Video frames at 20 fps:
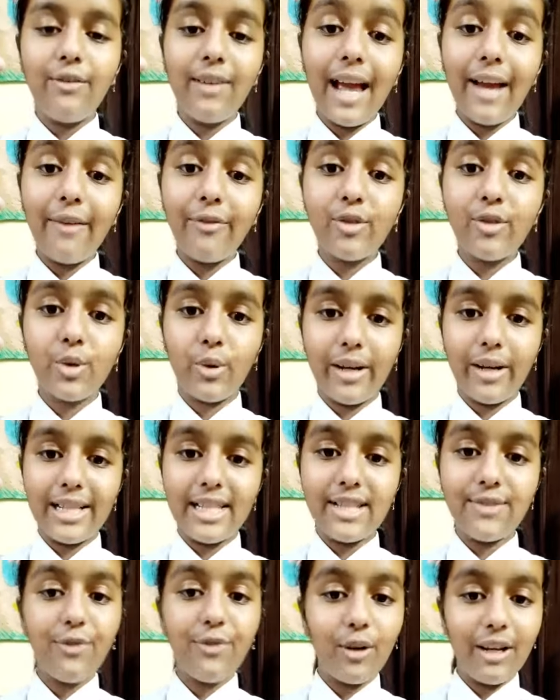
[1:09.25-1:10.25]
Live life
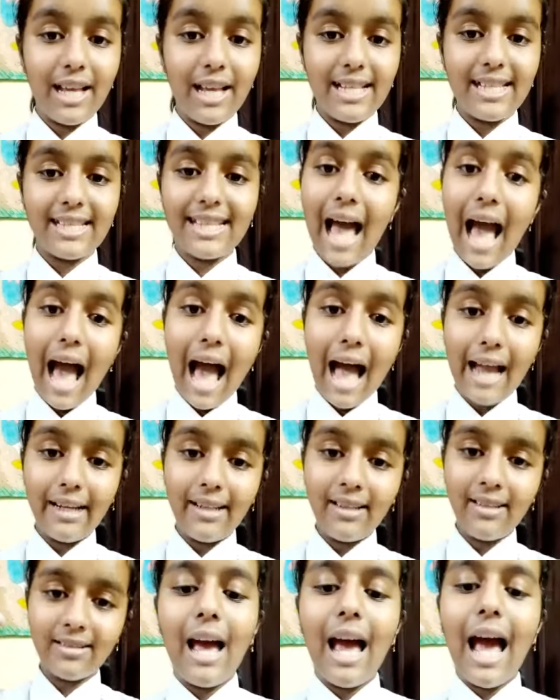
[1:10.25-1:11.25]
to its fullest
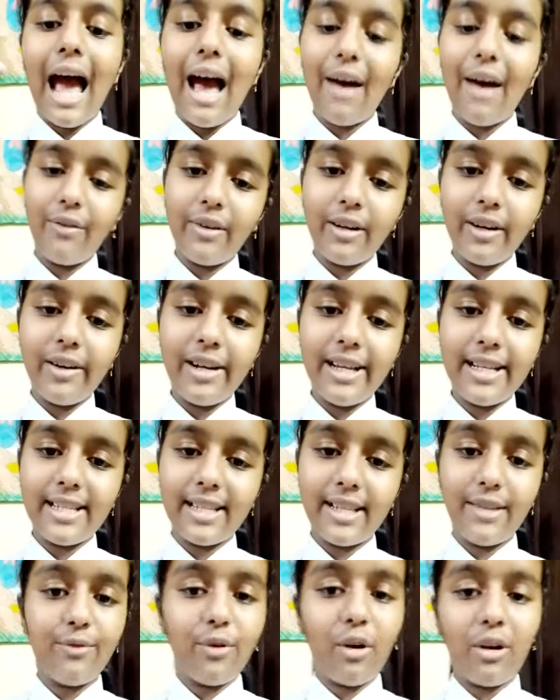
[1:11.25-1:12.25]
and have
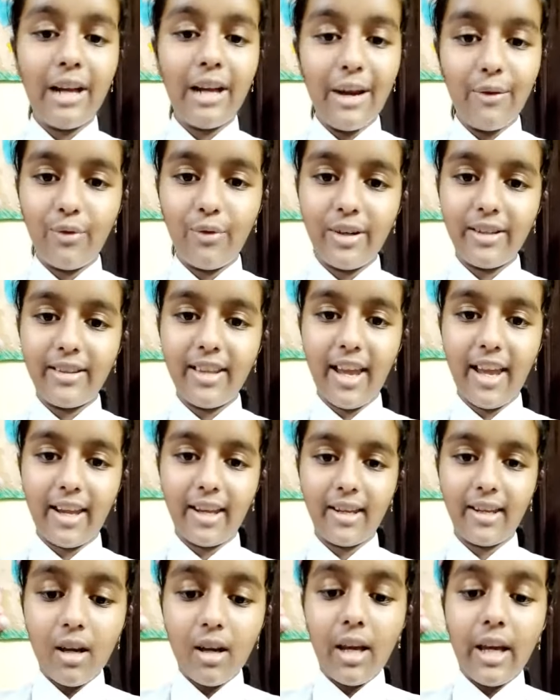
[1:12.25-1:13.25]
a reason for
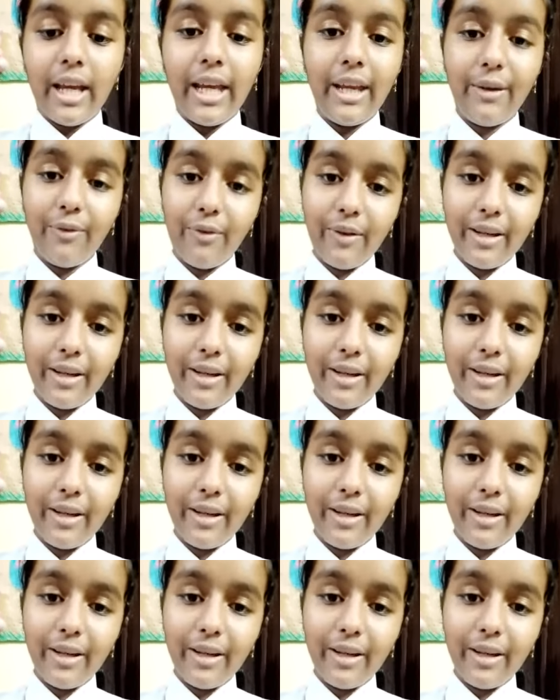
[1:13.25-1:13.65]
everything.